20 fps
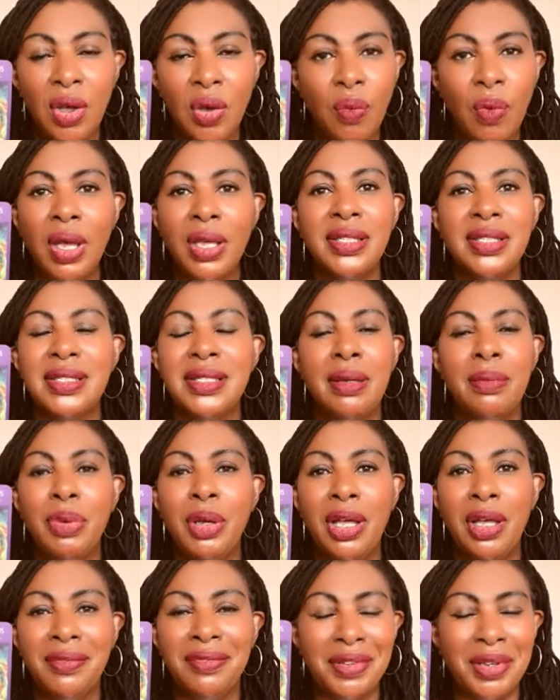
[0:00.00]
Why isn't it
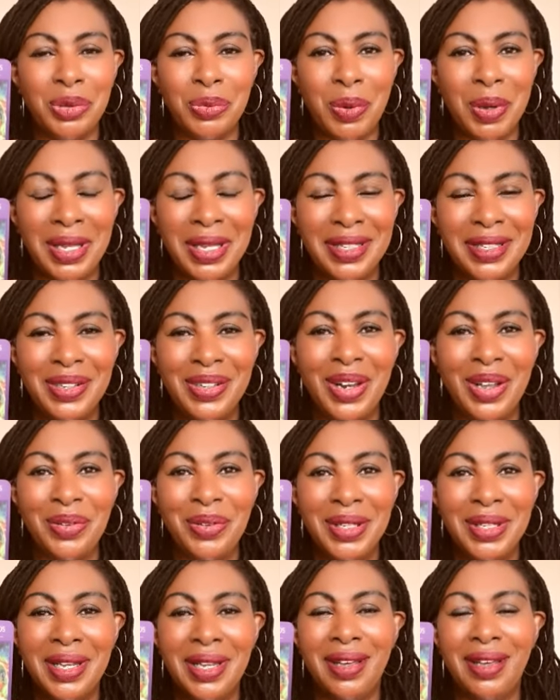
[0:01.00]
perfect? Why, you
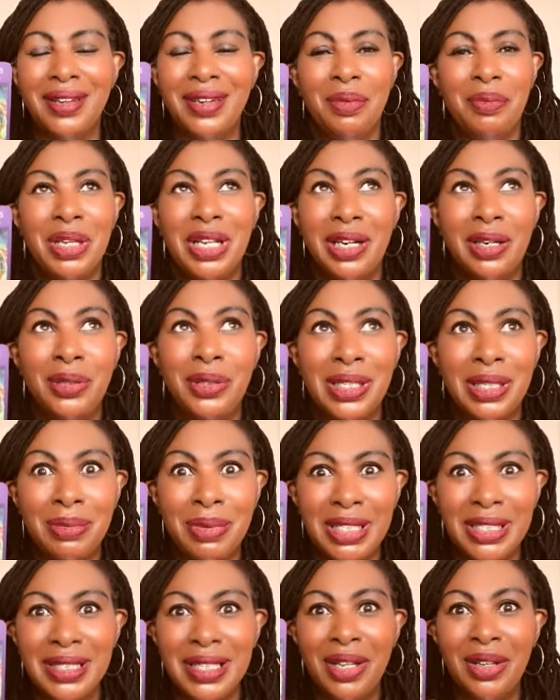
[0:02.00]
know, and I'm including
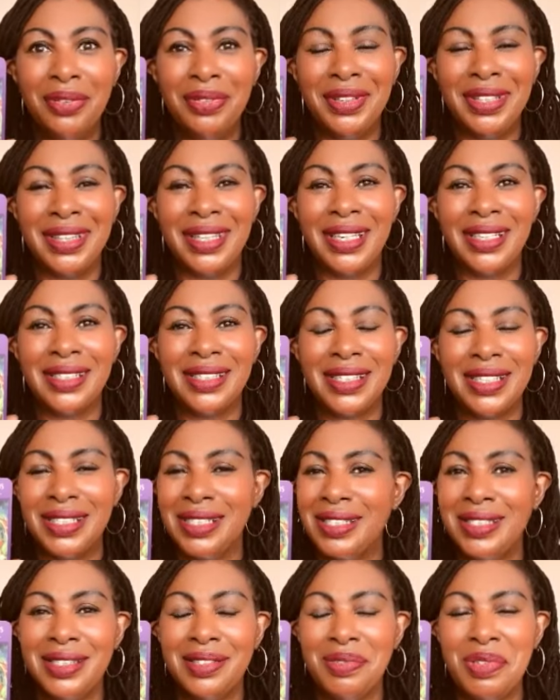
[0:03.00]
myself in this.
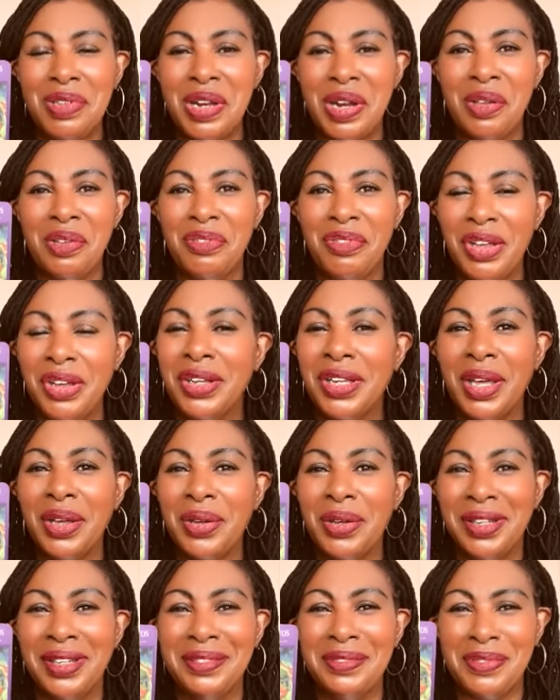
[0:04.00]
This is, you know,
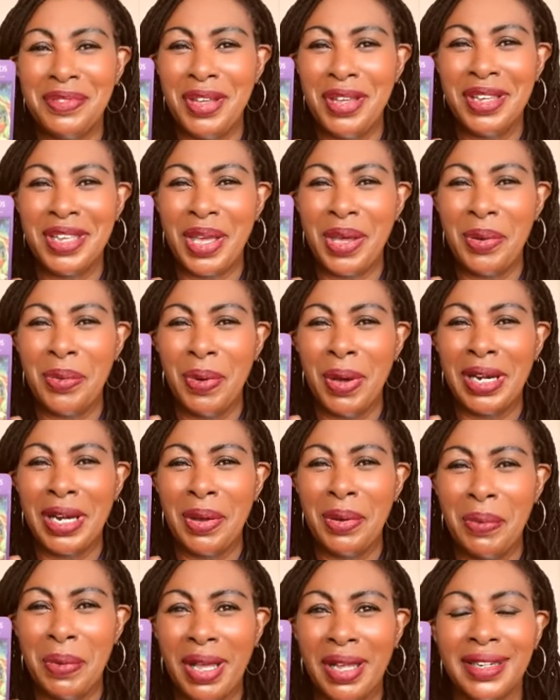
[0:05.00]
Virgo
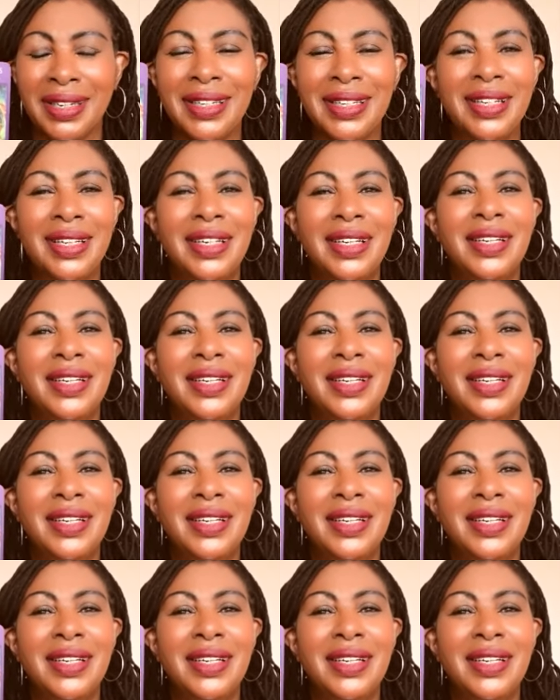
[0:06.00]
101.